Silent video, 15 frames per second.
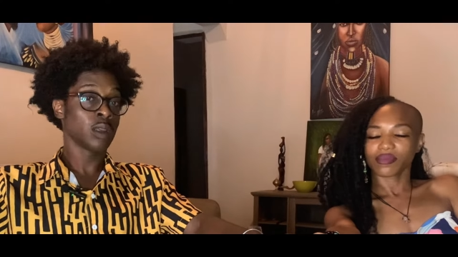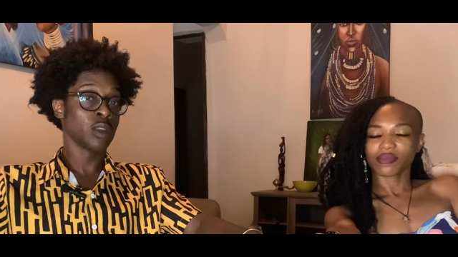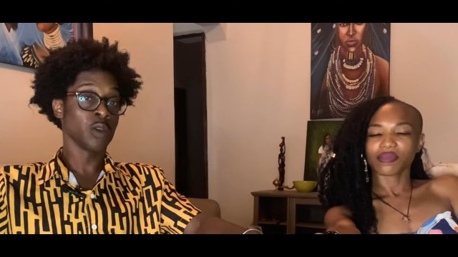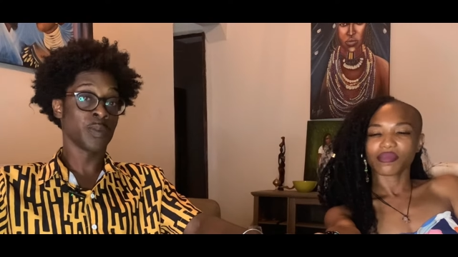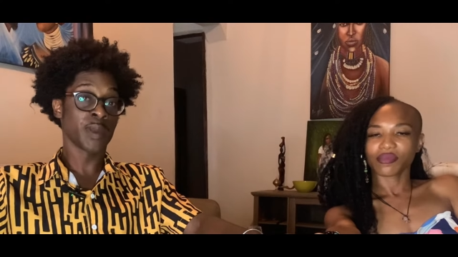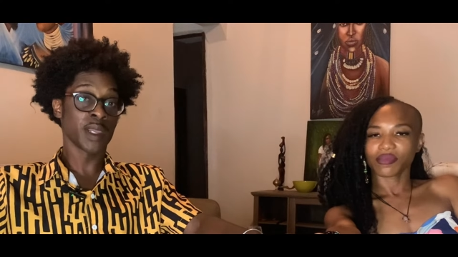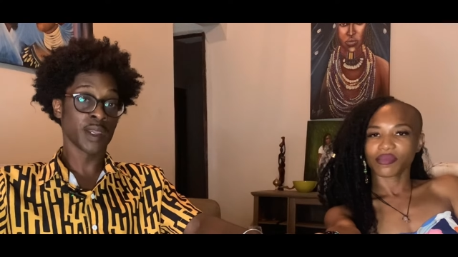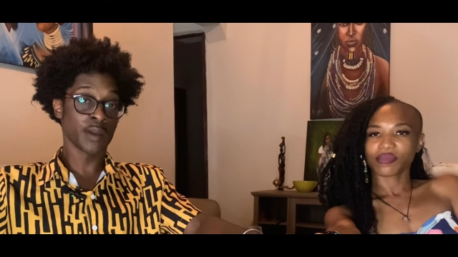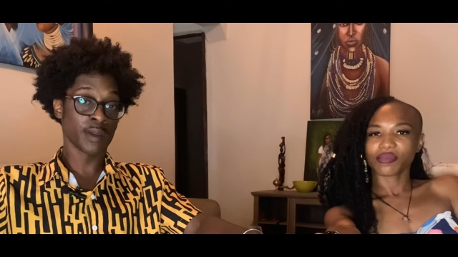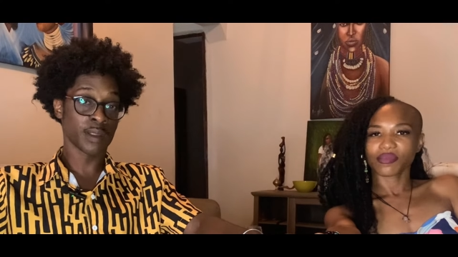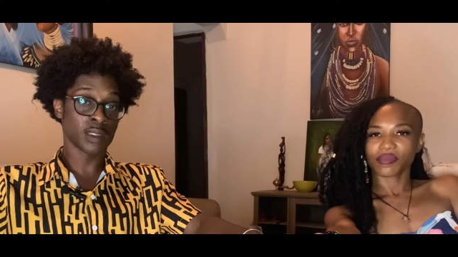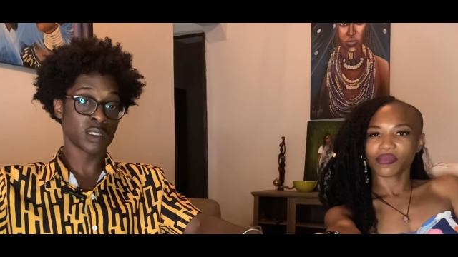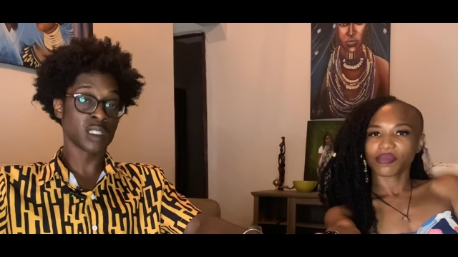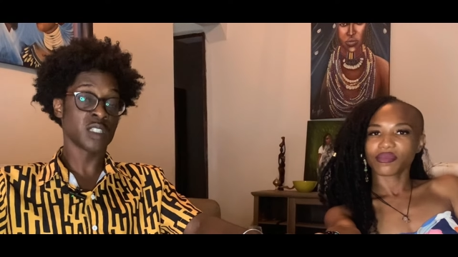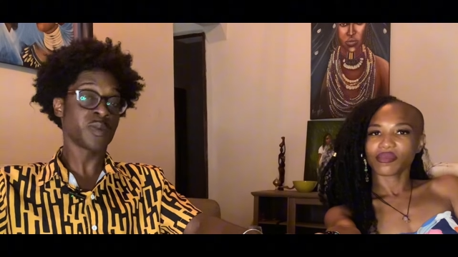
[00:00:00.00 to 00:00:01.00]
Speaker 1: your
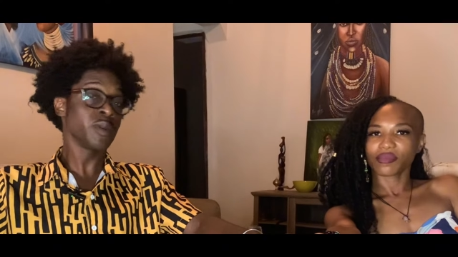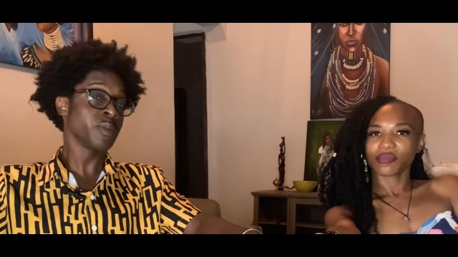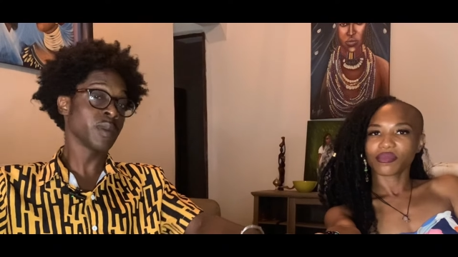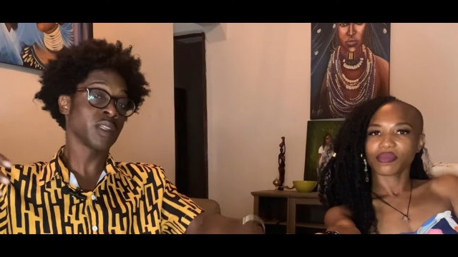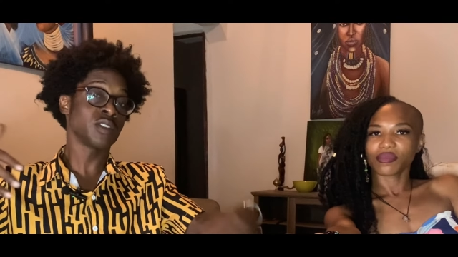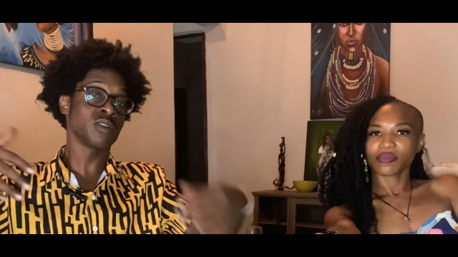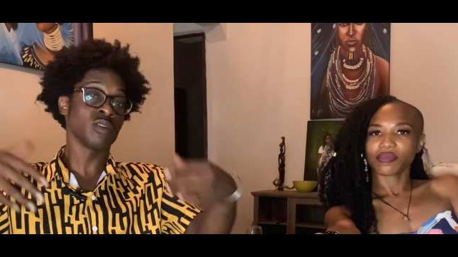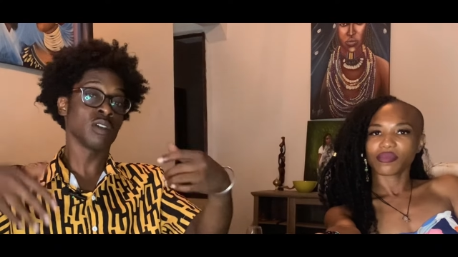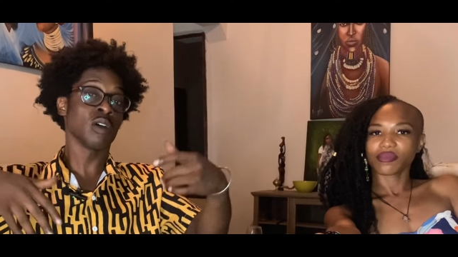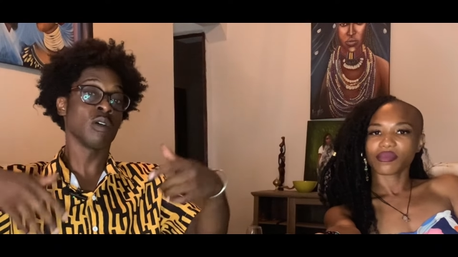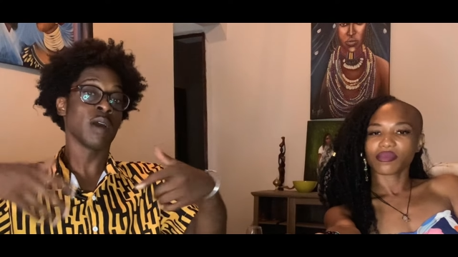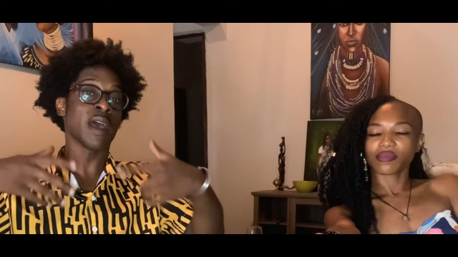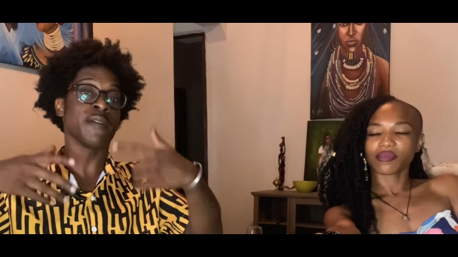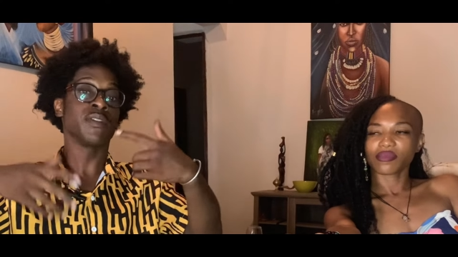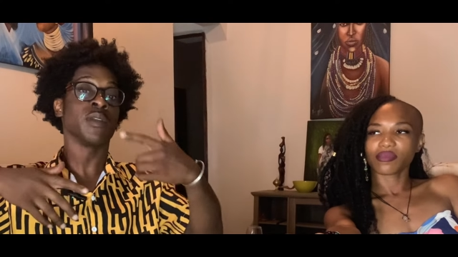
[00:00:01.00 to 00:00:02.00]
parents, these people that you know
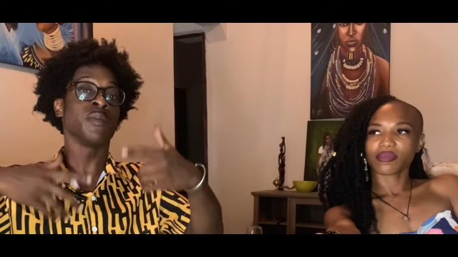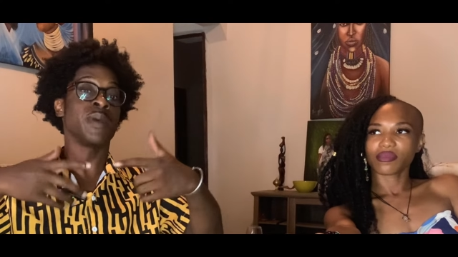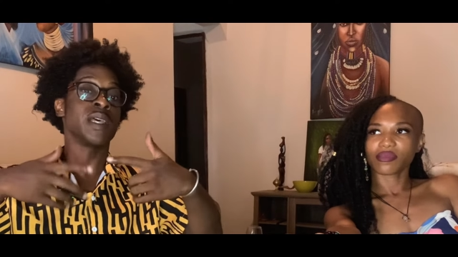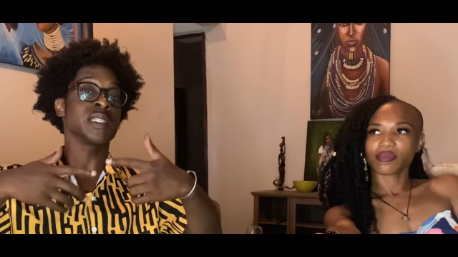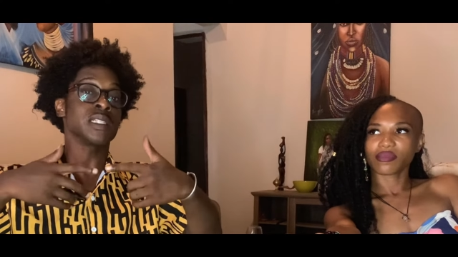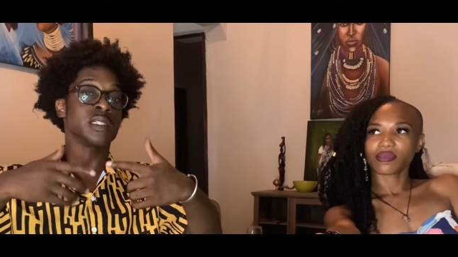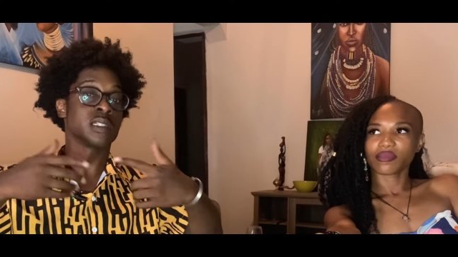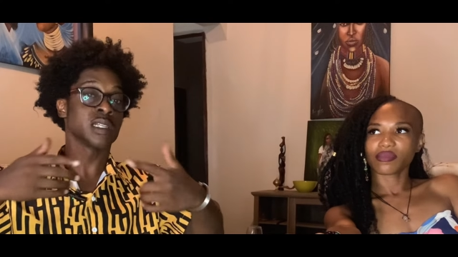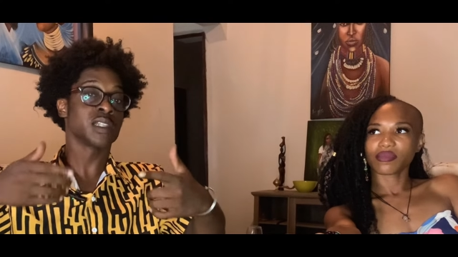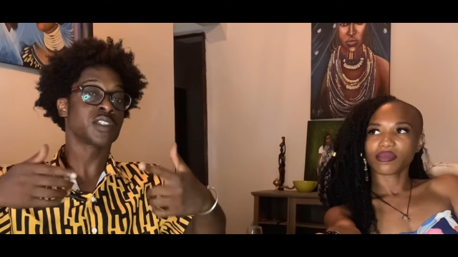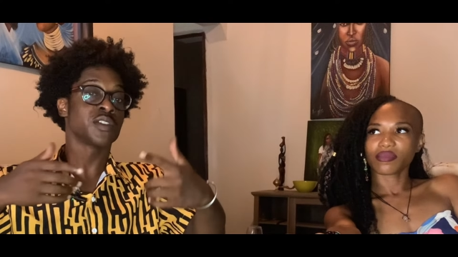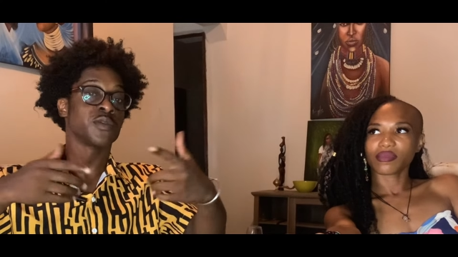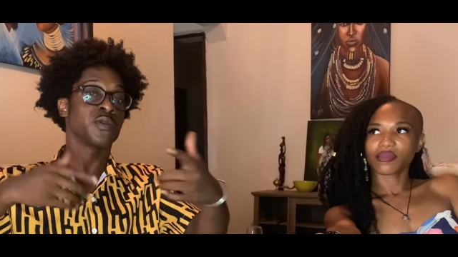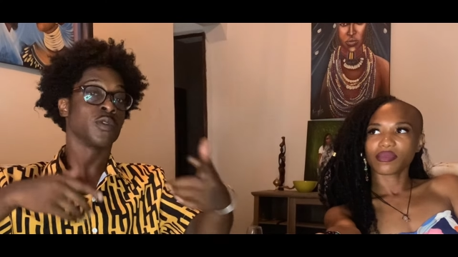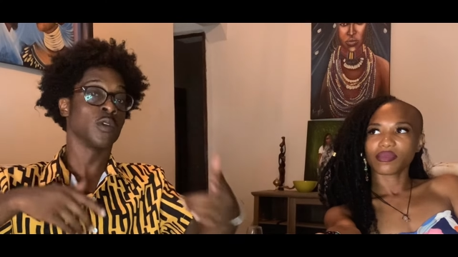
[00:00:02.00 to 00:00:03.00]
have the best
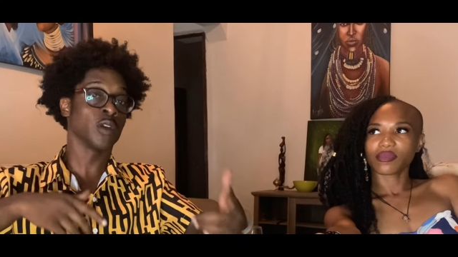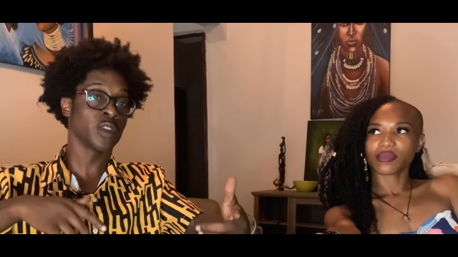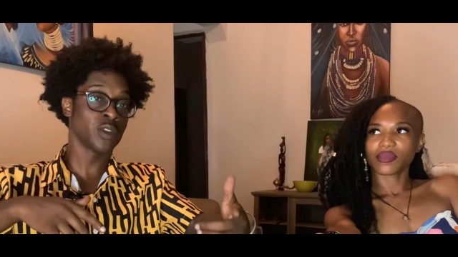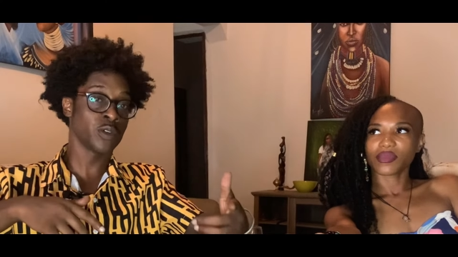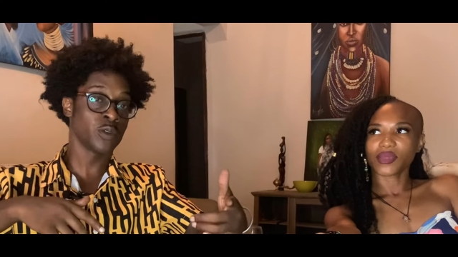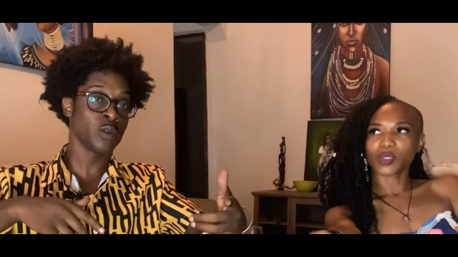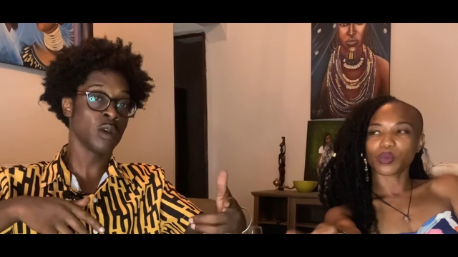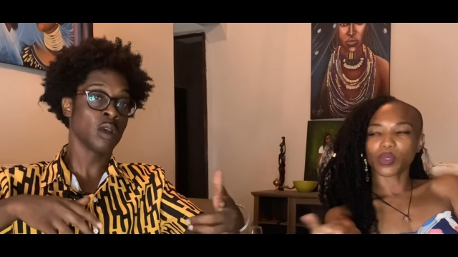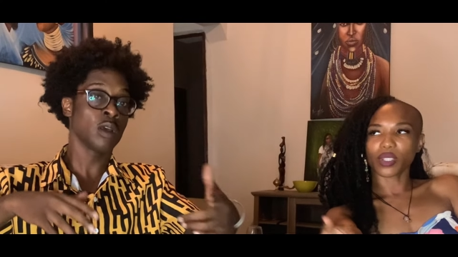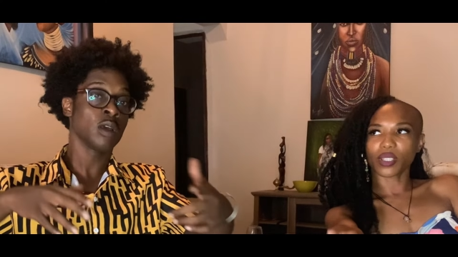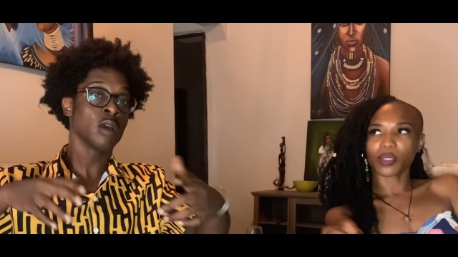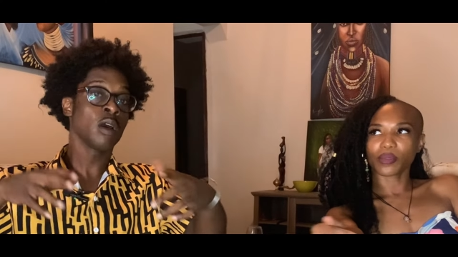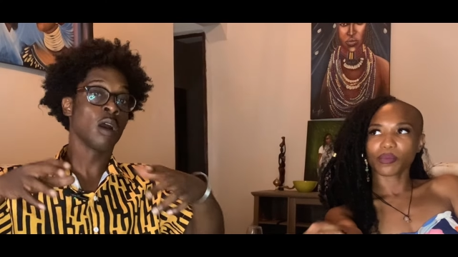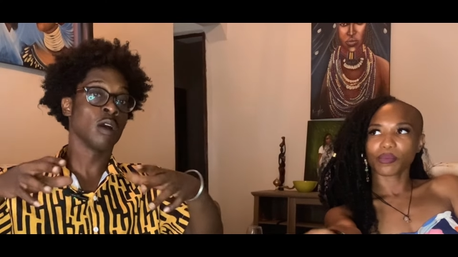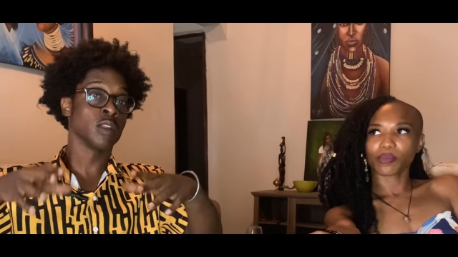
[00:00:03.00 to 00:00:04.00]
intention for you, right,
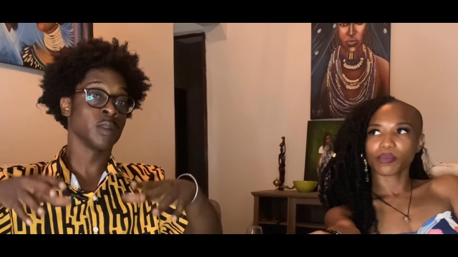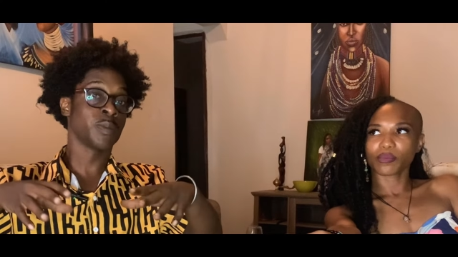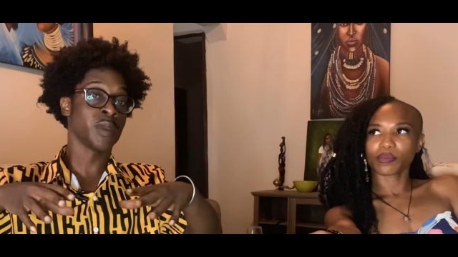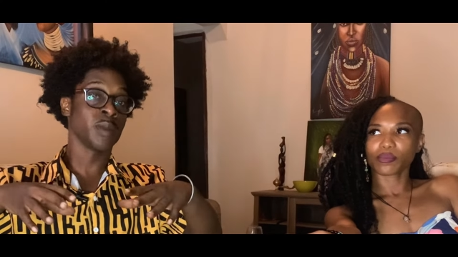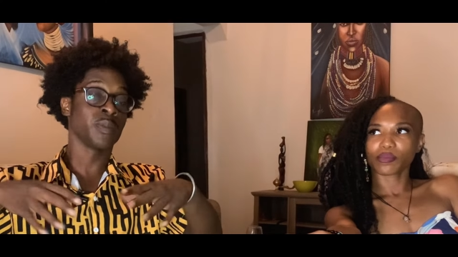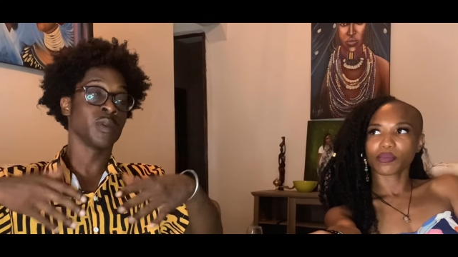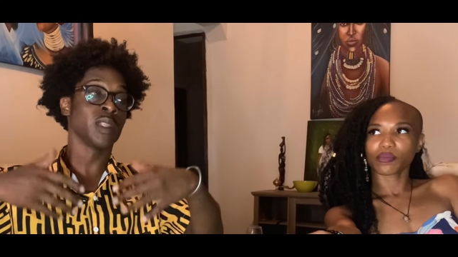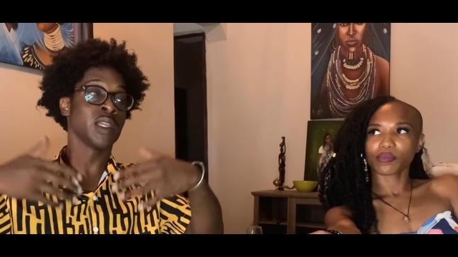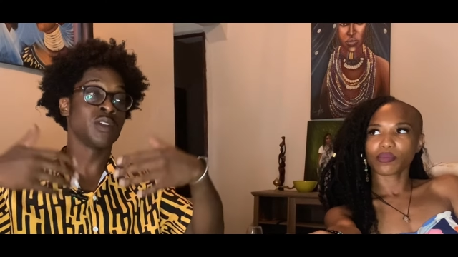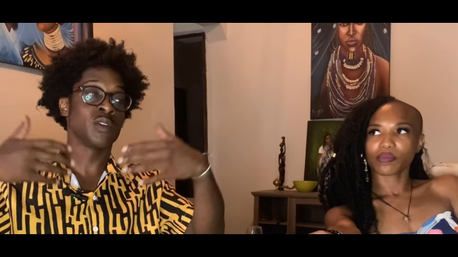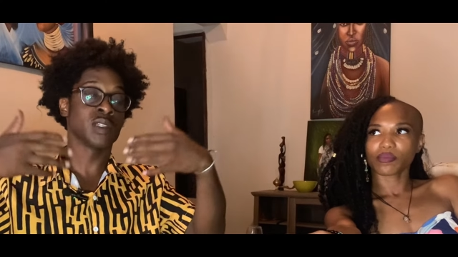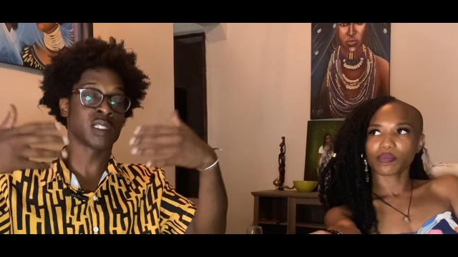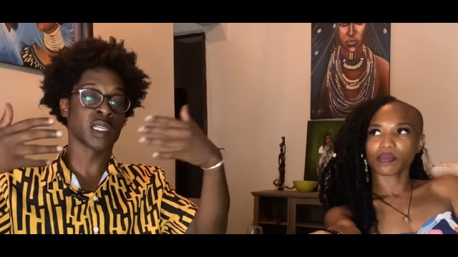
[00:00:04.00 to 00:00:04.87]
are the people that you can